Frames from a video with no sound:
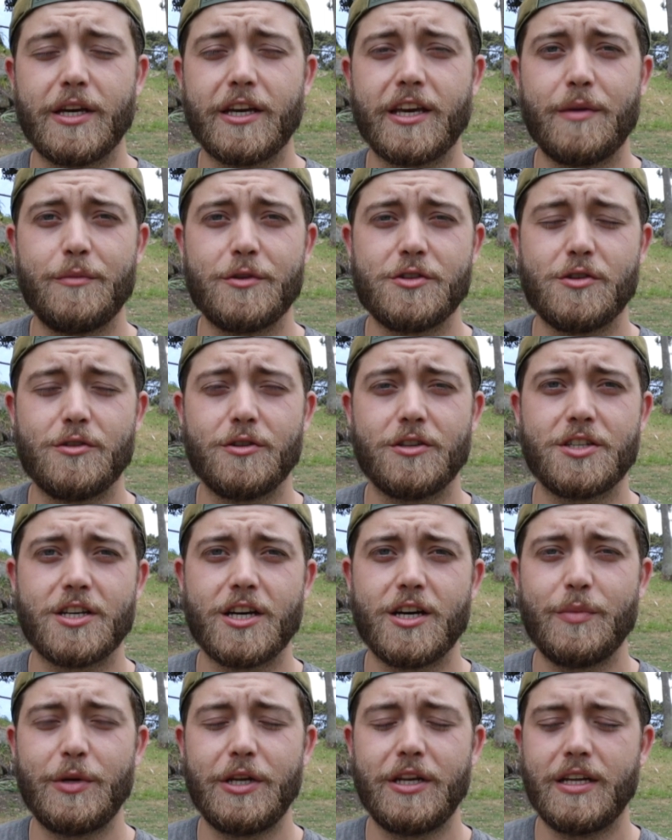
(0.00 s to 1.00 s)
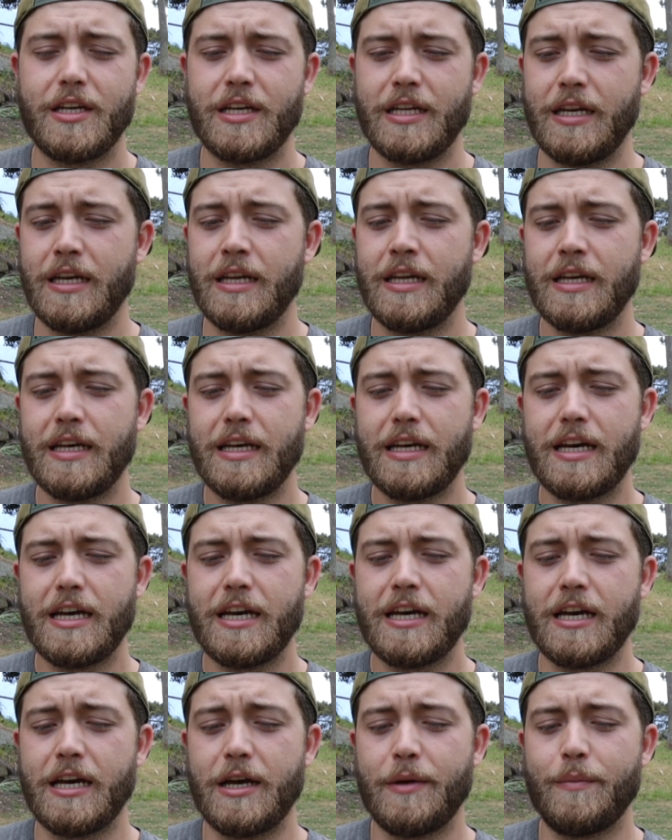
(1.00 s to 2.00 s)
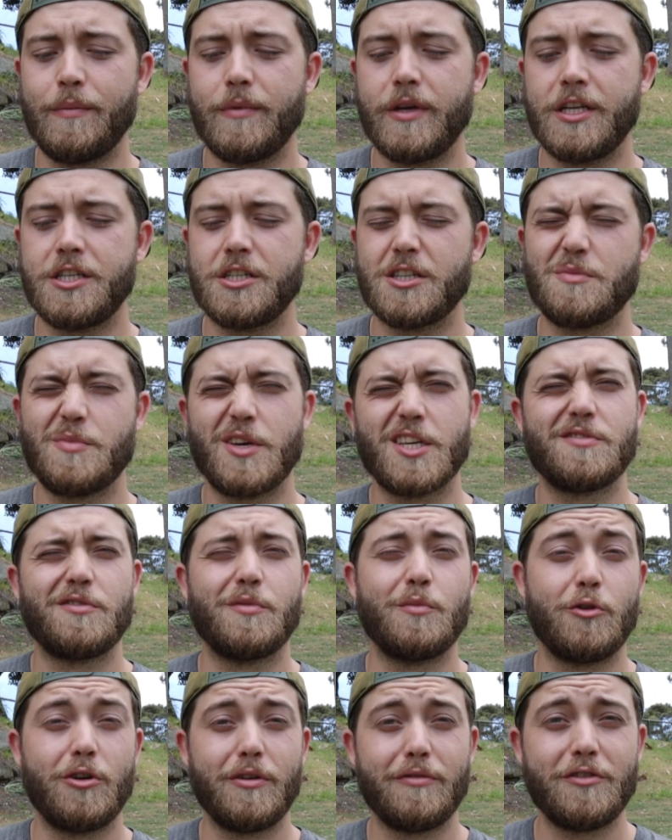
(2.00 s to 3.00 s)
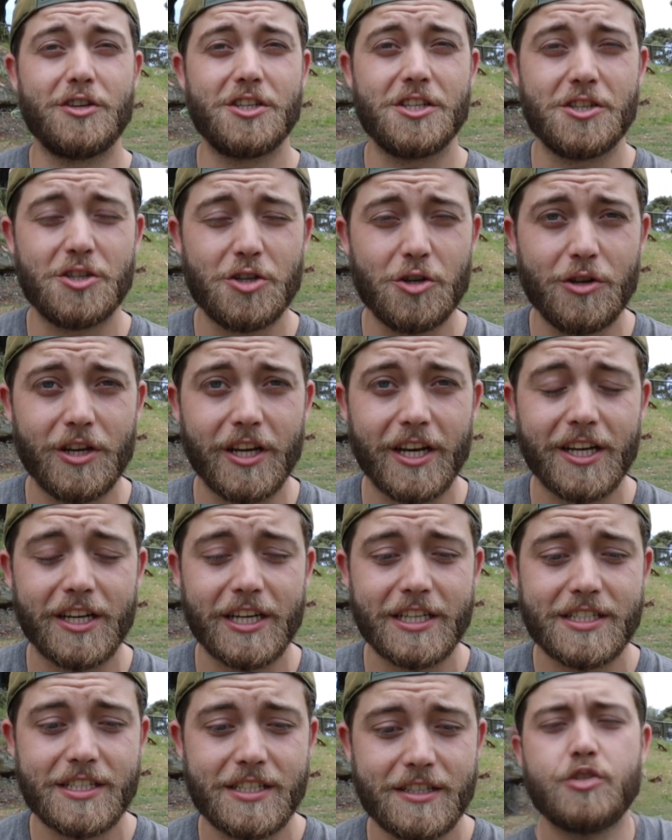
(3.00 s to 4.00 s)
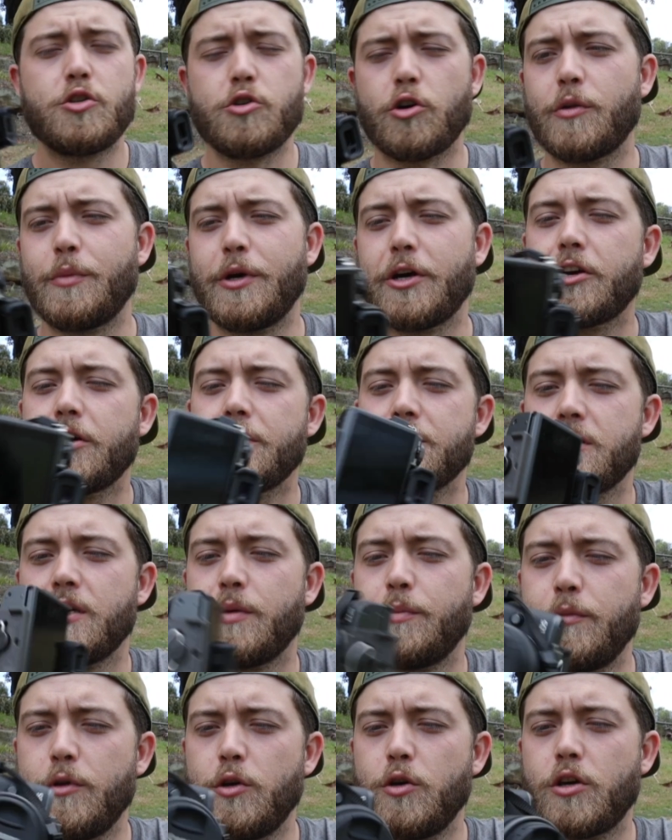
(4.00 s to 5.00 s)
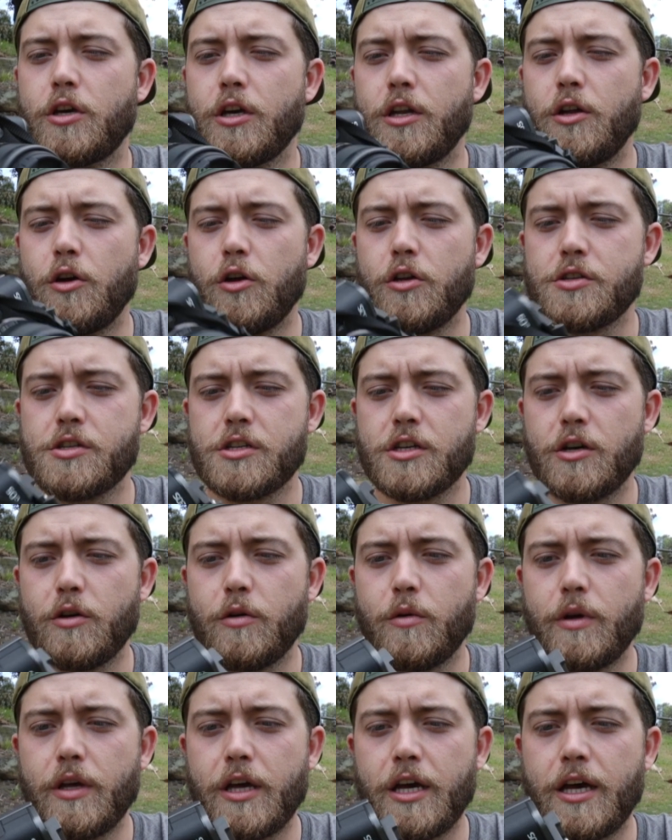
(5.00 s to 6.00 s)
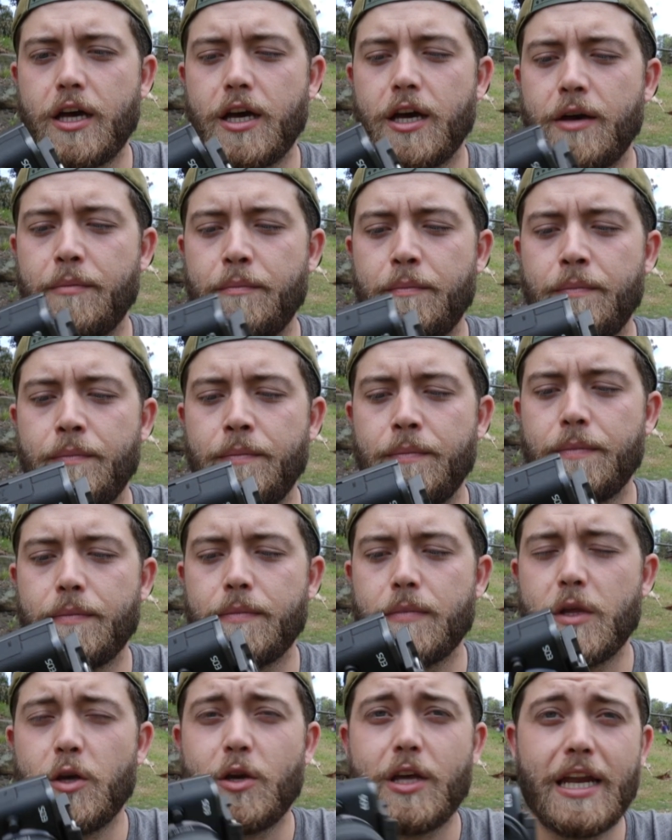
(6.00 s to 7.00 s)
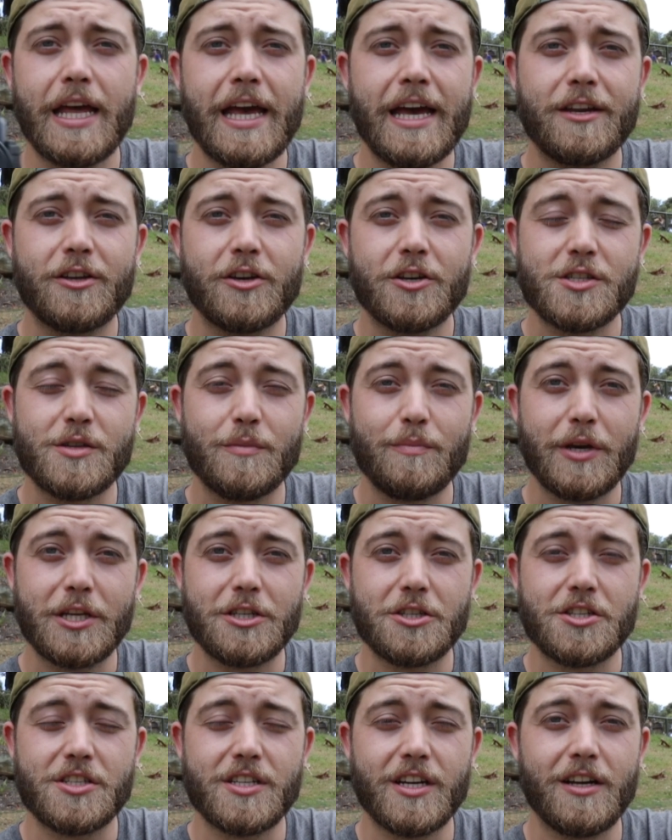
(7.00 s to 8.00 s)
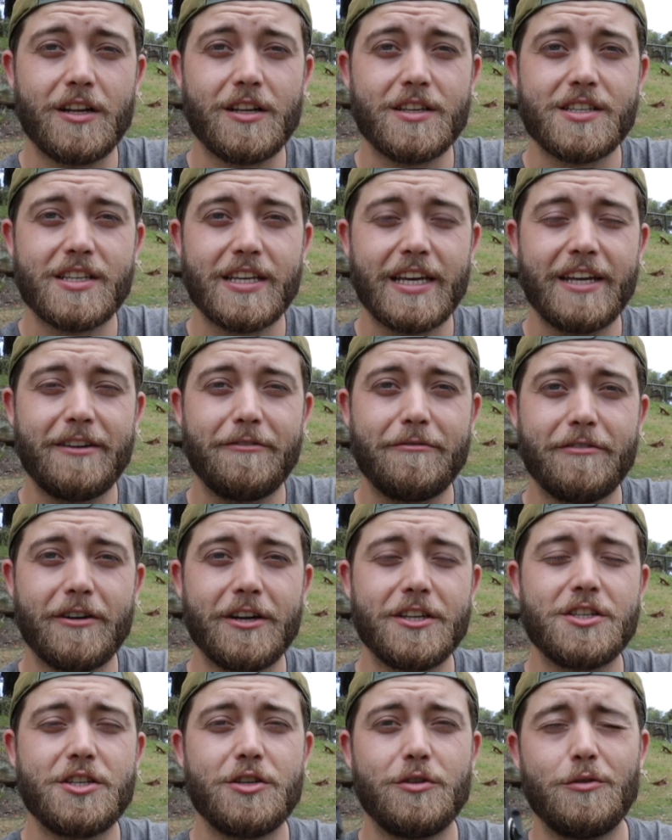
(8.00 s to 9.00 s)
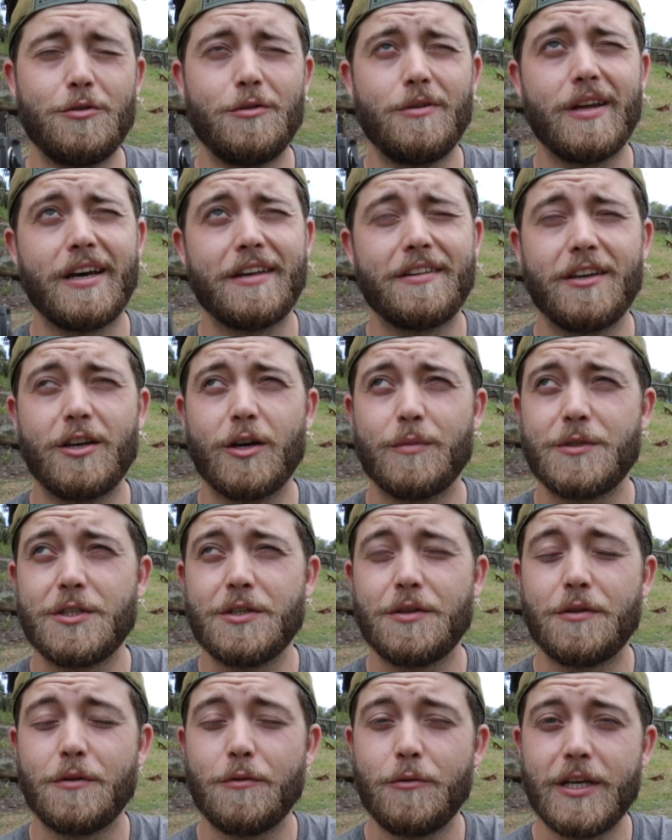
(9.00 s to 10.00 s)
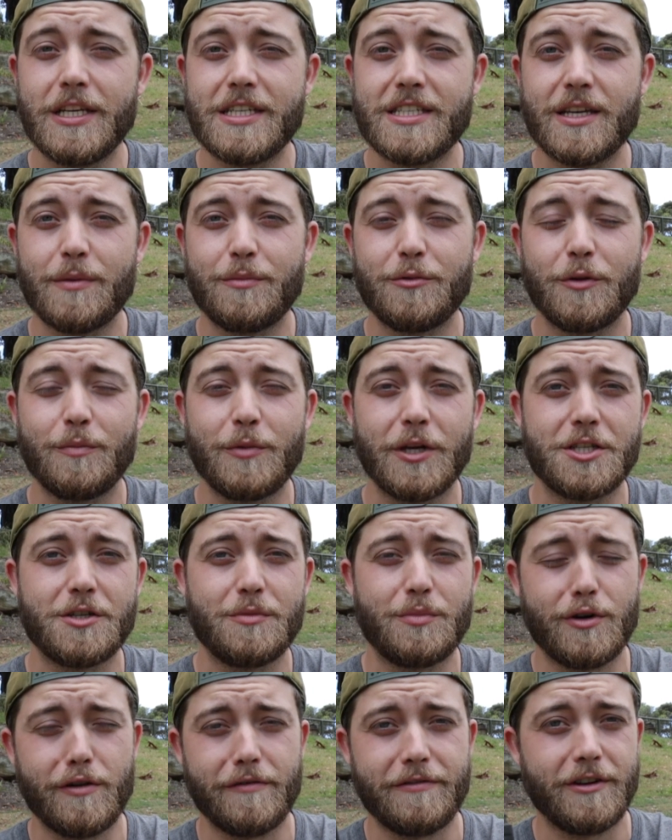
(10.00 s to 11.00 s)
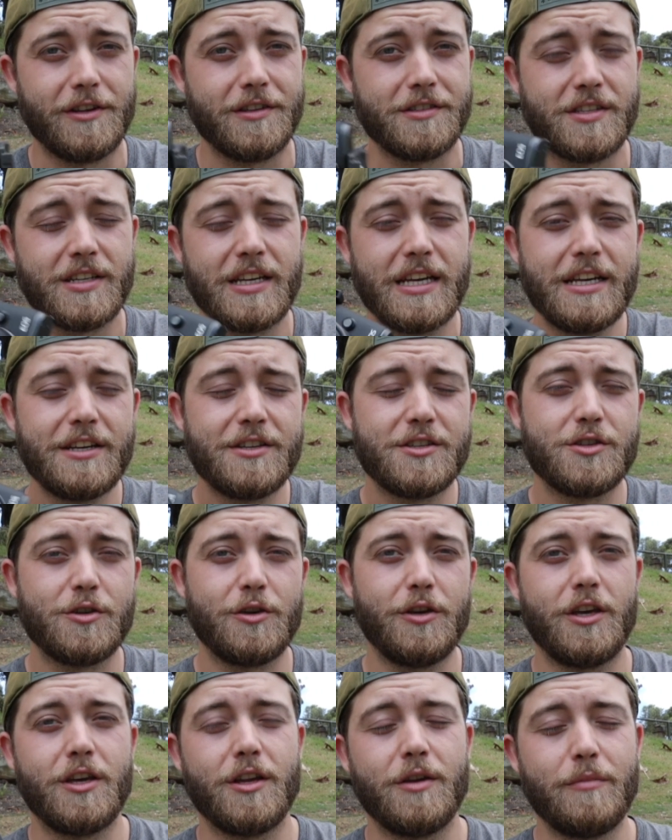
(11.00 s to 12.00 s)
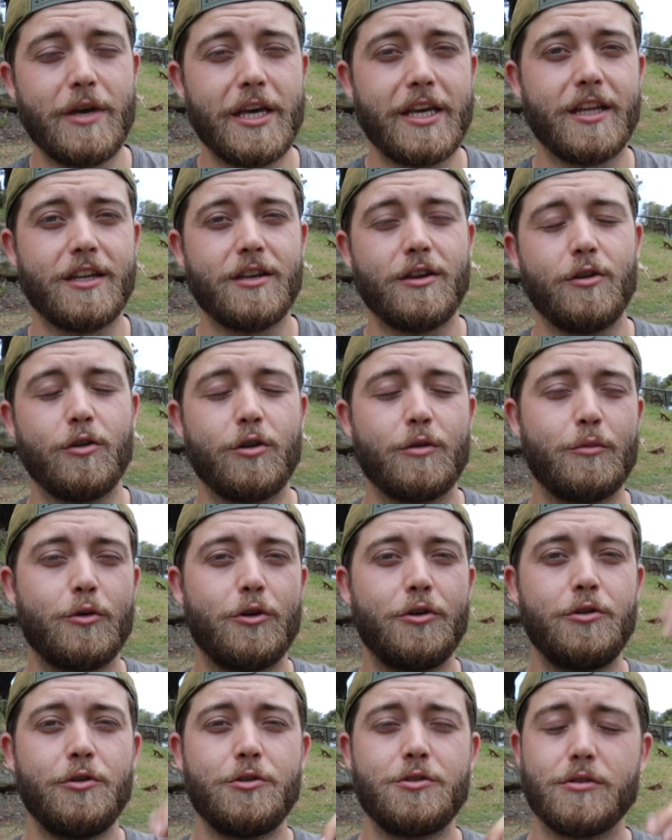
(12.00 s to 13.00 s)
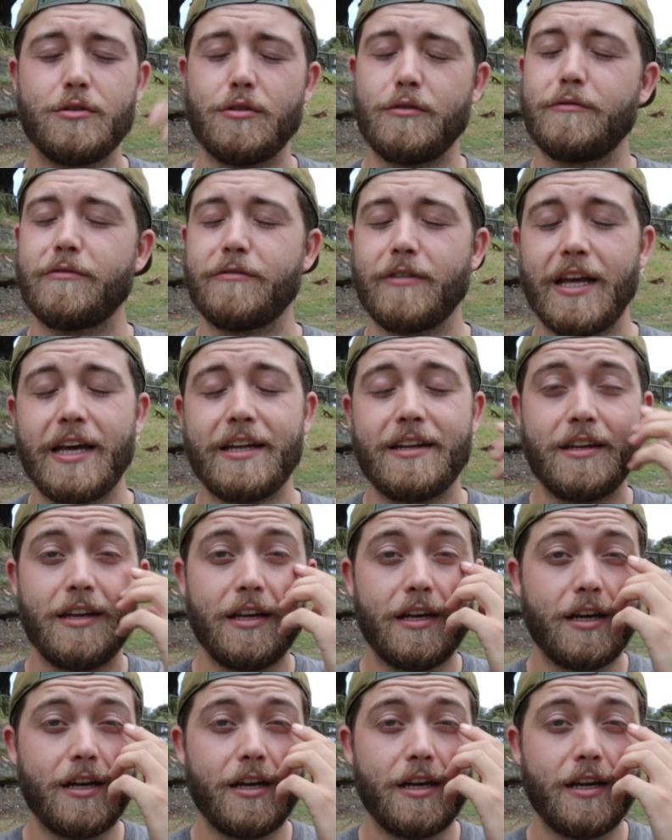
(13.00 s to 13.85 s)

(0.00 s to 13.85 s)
my cameras all the time, and it just makes for more efficient shooting, I guess. Talking about custom, you can also you can add custom picture styles and fine-tune, I think, up to 3 separate picture profiles, so you can make it look more neutral or flat,